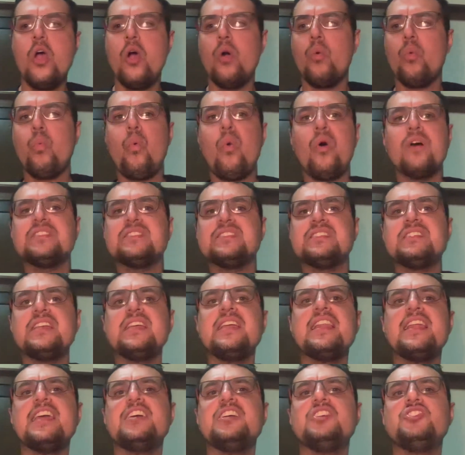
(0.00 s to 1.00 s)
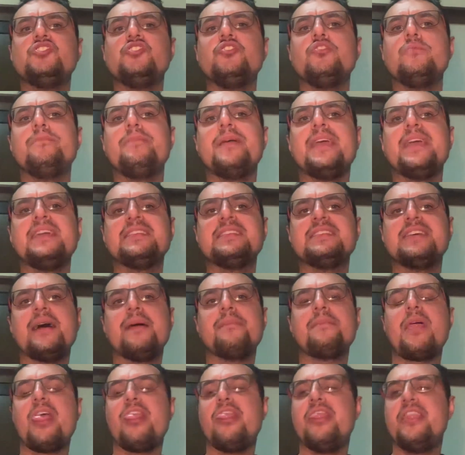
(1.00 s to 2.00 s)
what CDs you picked
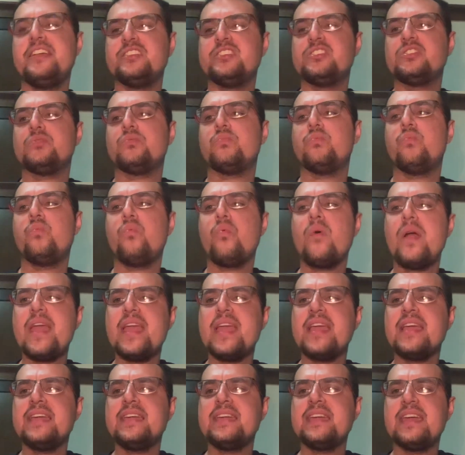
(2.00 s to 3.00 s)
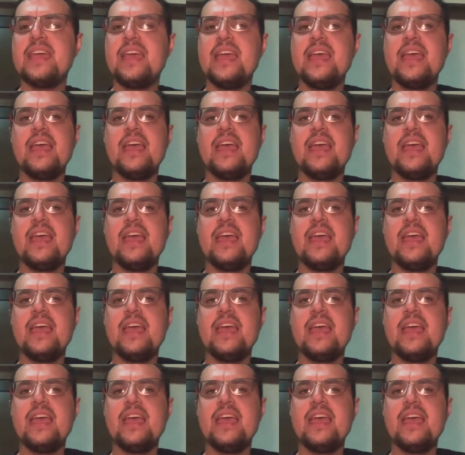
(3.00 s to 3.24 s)
up this week.